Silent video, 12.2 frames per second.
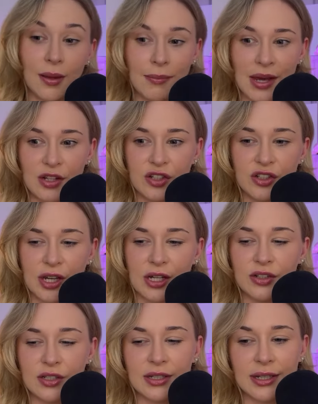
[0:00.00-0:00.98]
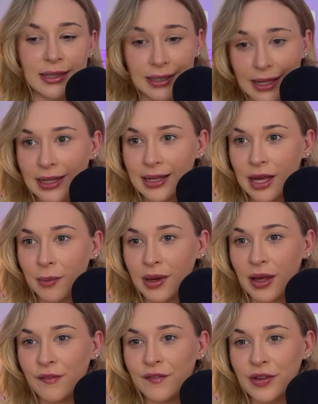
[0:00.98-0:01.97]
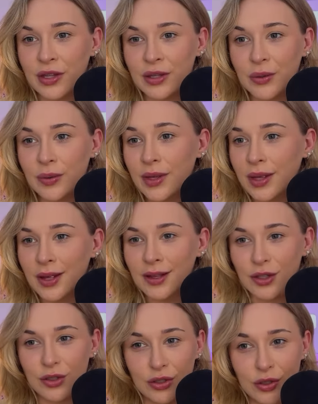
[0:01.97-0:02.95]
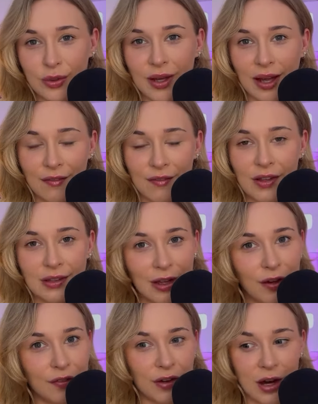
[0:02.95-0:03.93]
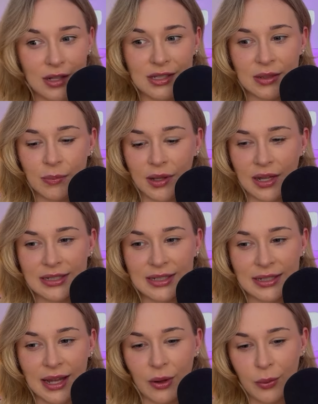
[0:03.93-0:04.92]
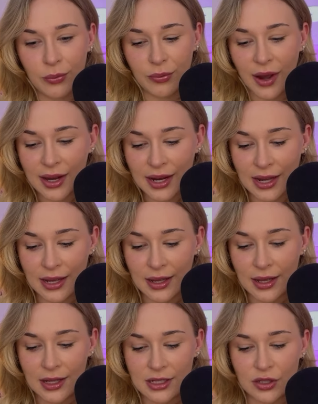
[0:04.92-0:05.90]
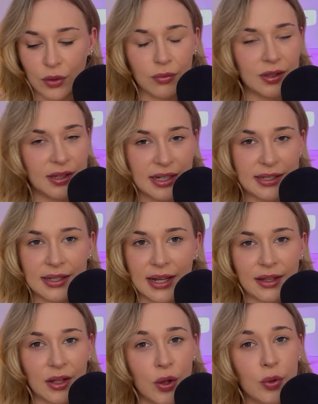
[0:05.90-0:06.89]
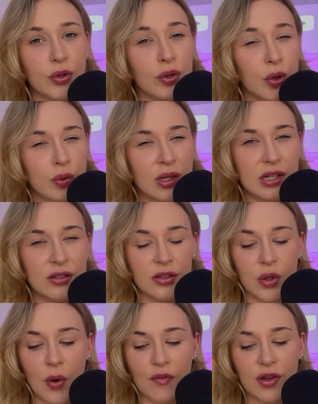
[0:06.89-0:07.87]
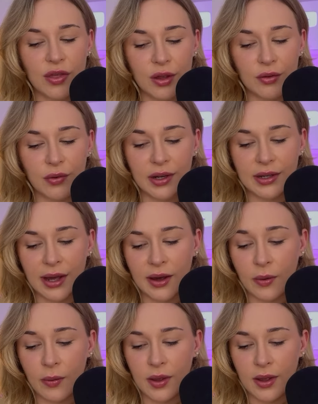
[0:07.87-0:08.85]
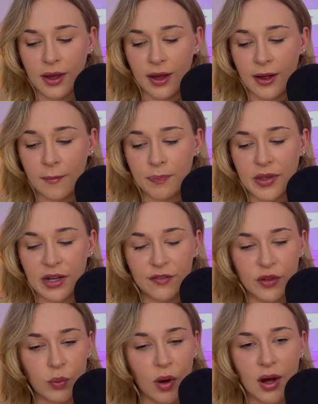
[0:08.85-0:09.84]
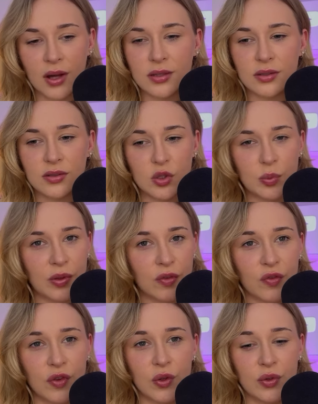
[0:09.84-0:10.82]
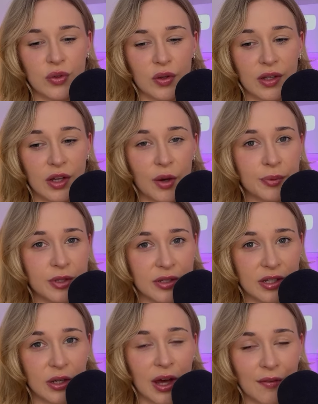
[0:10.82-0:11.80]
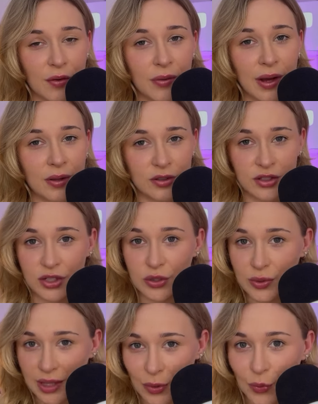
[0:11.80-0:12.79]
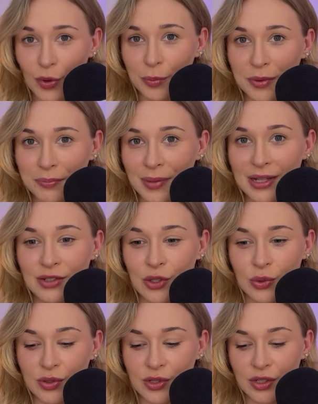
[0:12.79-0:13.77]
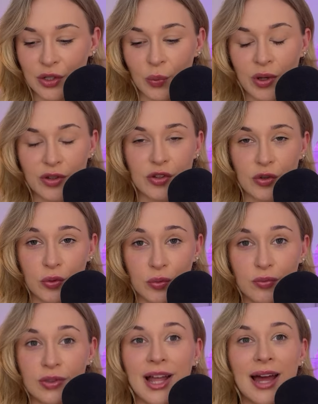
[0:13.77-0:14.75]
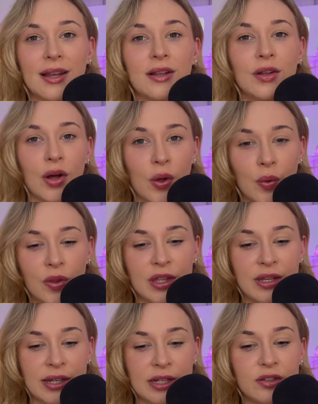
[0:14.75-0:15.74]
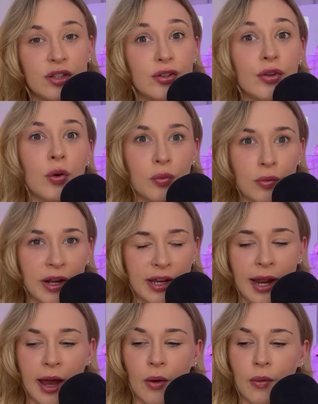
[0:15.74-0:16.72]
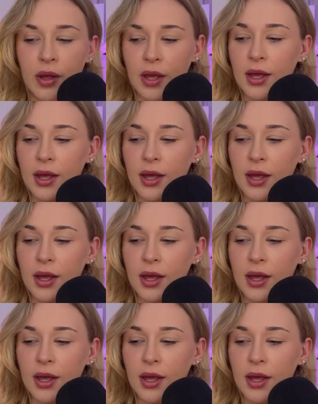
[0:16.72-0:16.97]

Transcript: A major change is clearly coming up for you. You do have a lot of cards symbolizing that already. So release, let go. You don't need to know everything right now. And if you are super confused on the options that you have around you, it will be made known to you. Want to let go the need to know right now.